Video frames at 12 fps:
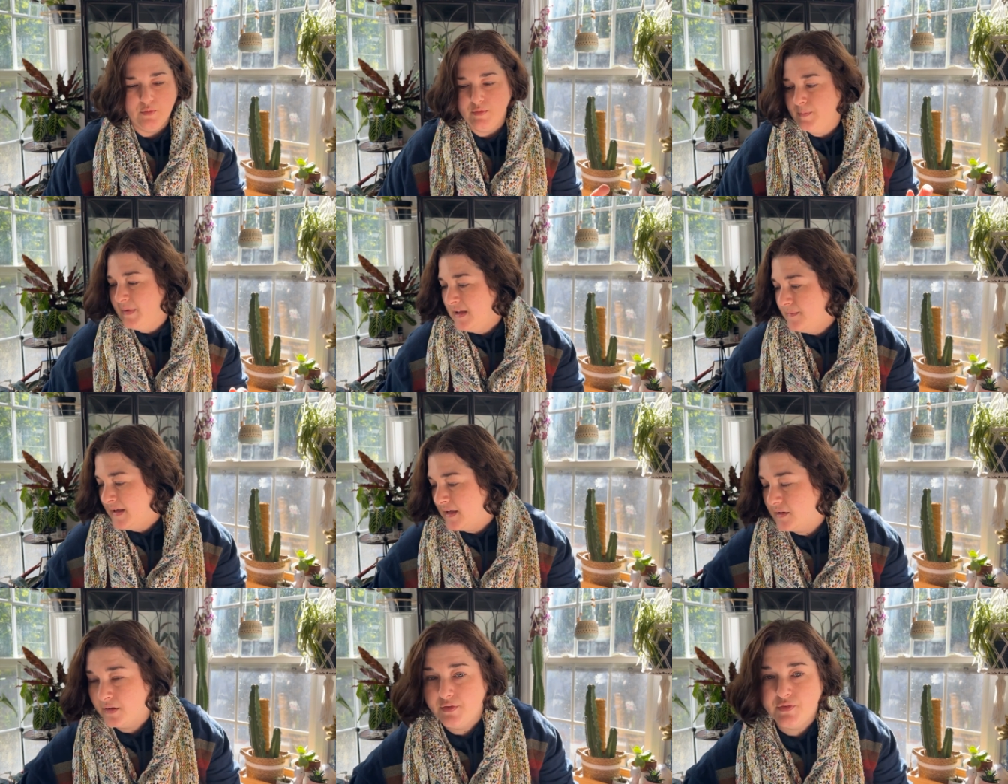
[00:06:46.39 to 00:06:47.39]
would be my
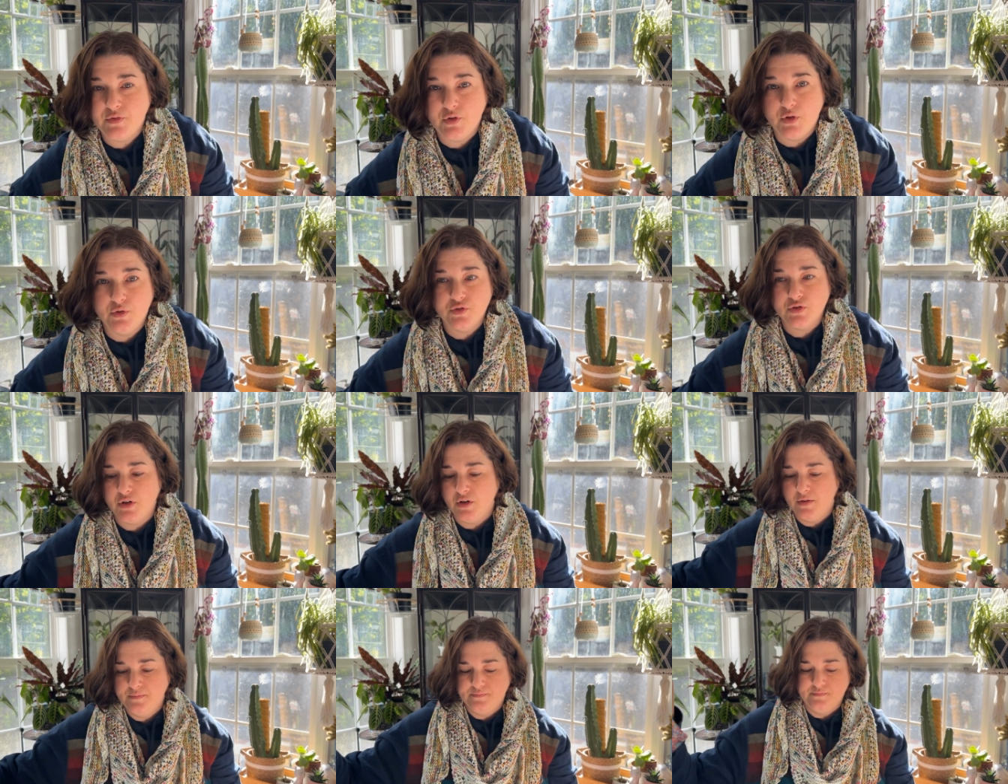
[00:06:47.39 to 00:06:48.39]
Close to You shawl.